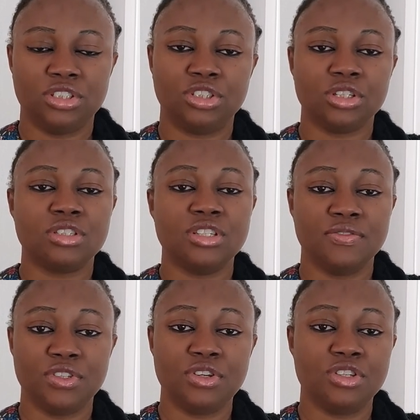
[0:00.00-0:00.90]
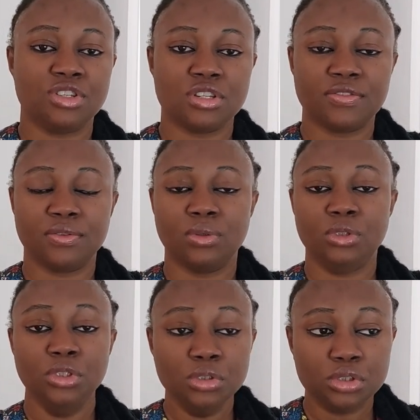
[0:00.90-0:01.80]
video is just for
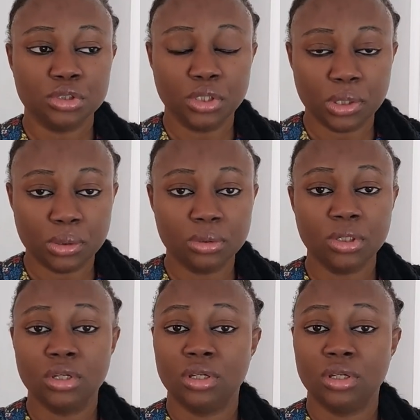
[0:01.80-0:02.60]
you to know